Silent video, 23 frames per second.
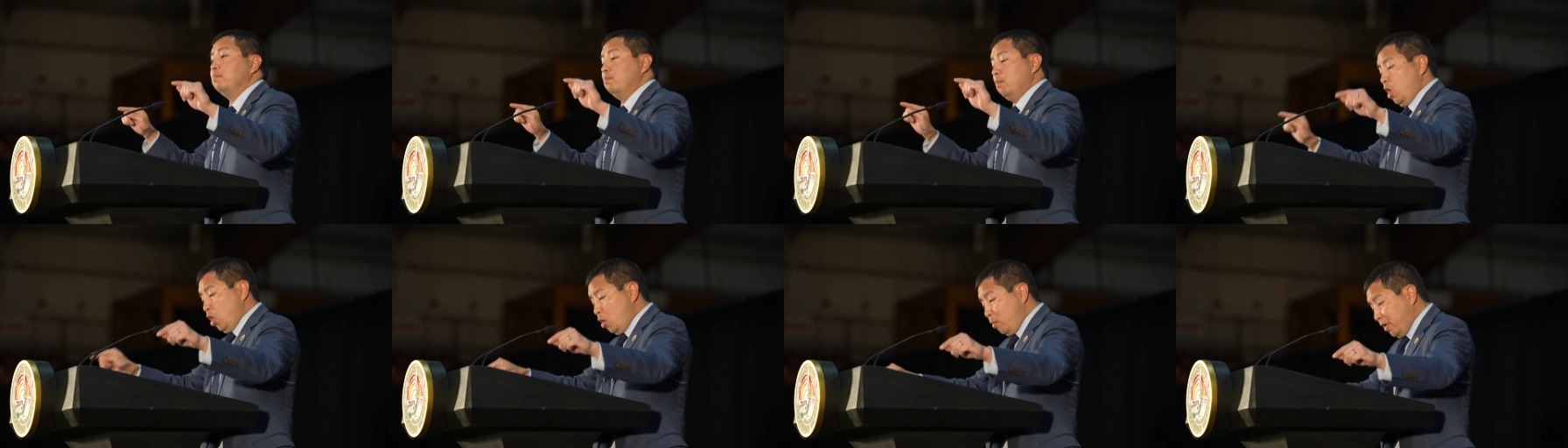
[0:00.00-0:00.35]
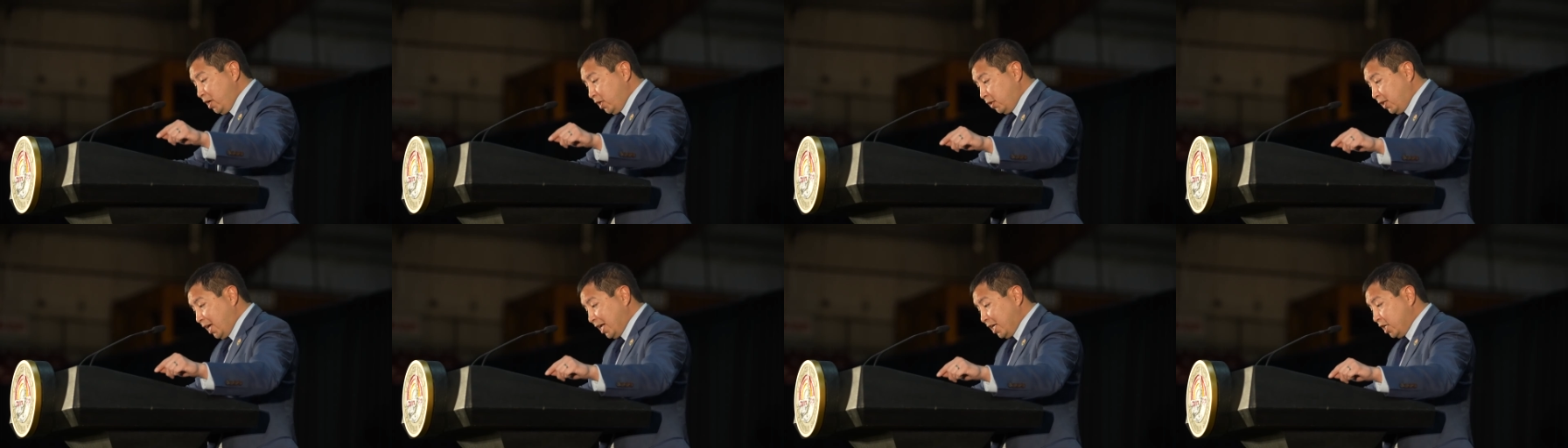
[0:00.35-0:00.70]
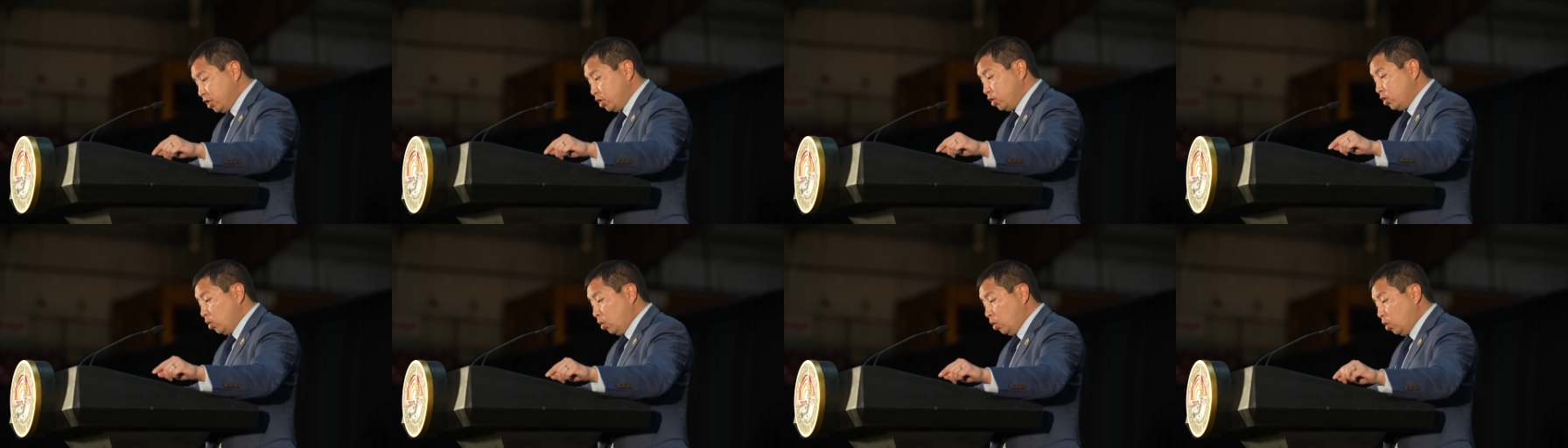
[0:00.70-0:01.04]
moment that
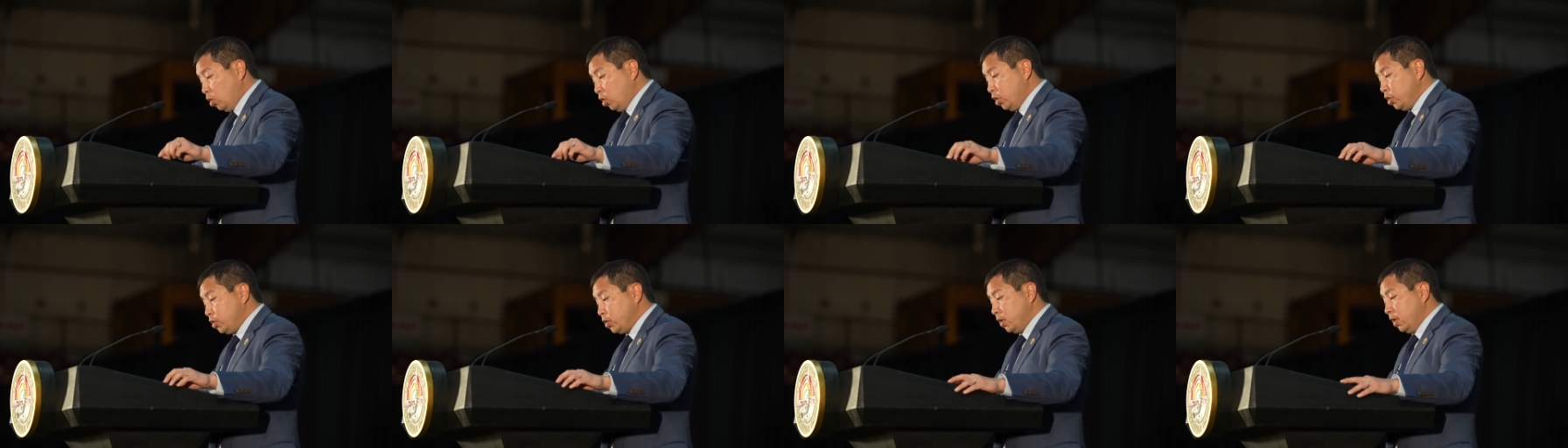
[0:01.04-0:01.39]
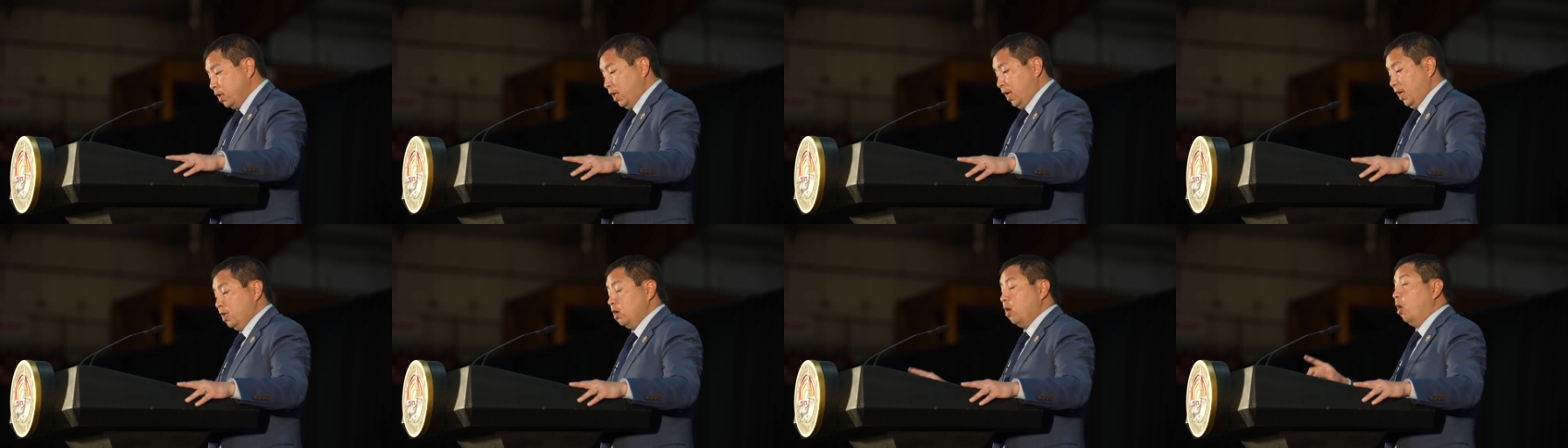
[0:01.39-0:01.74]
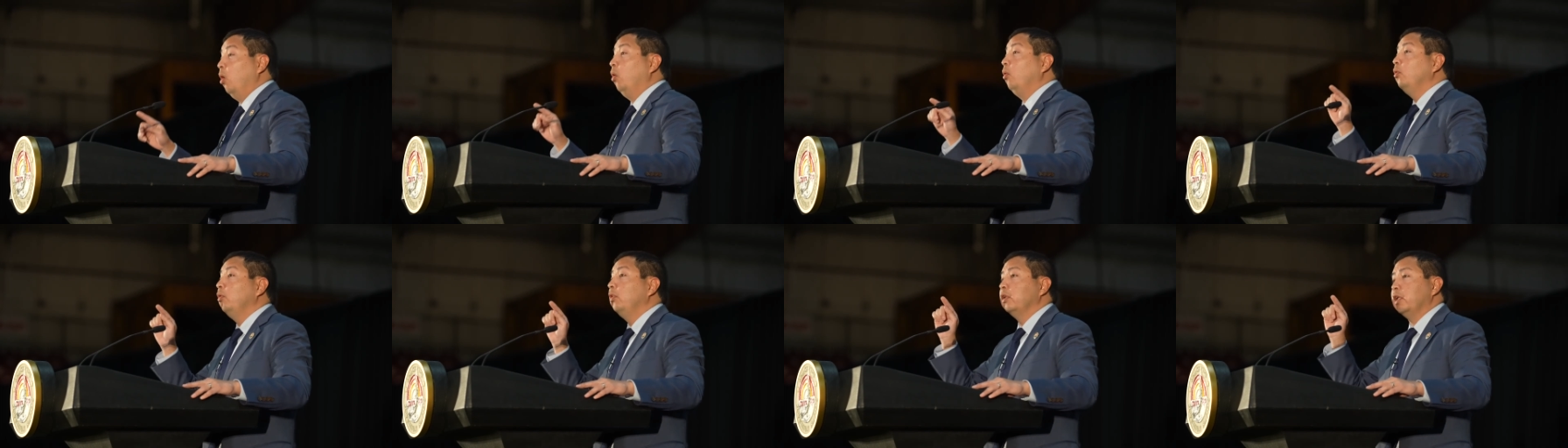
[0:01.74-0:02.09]
is yours and
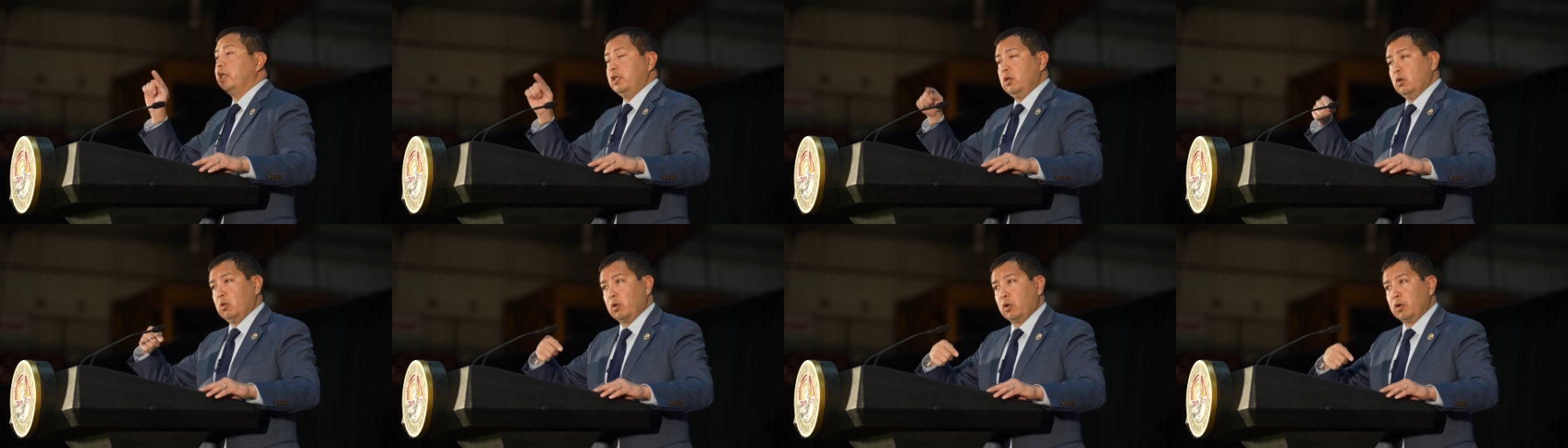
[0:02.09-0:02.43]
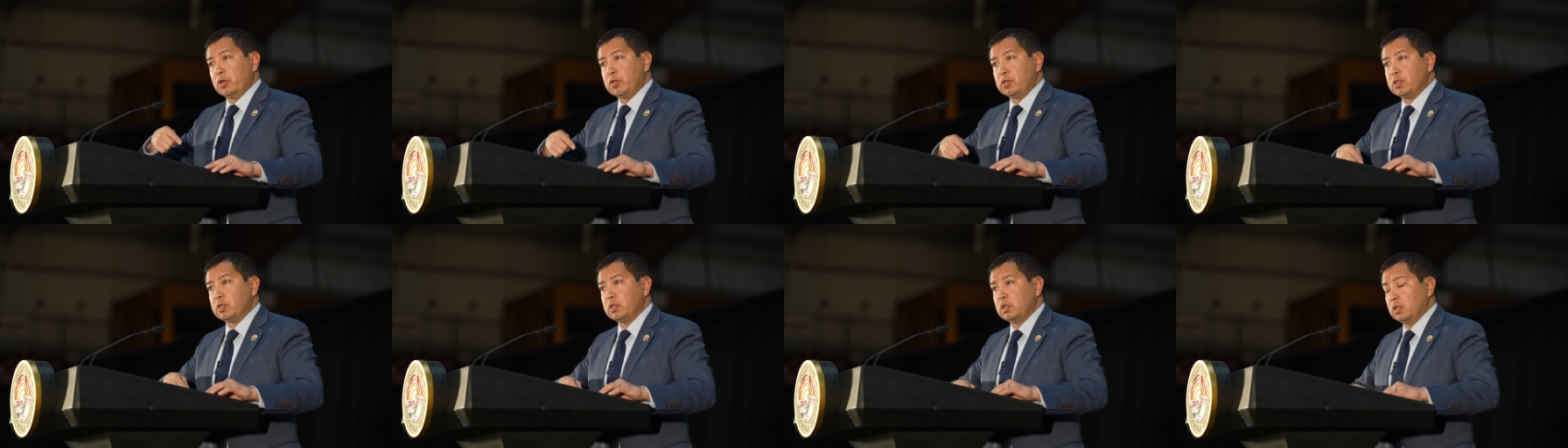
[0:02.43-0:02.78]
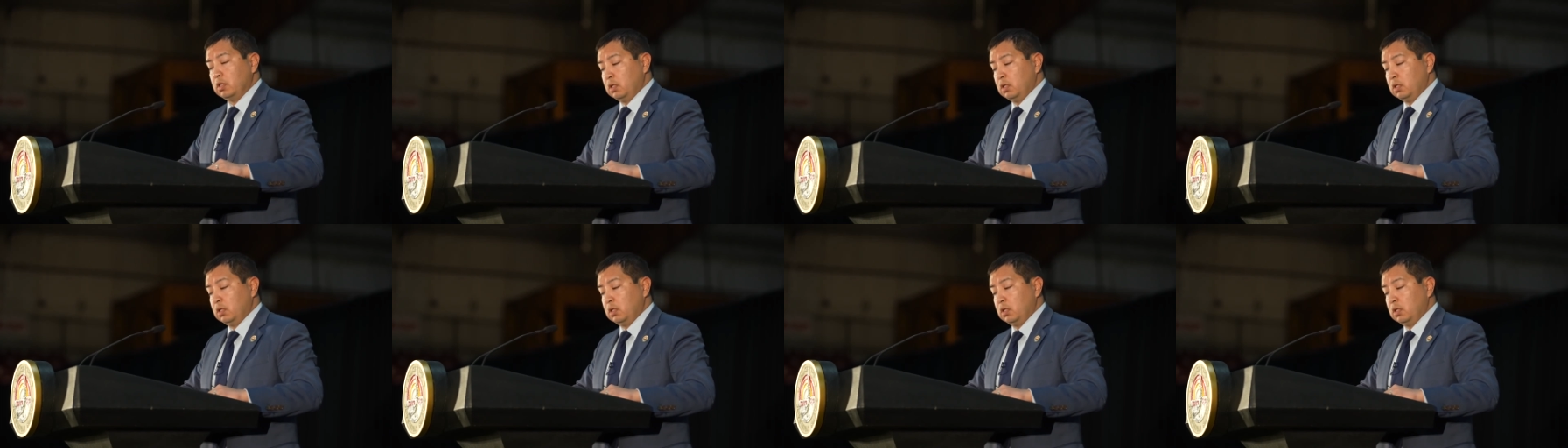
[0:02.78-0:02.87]
only yours,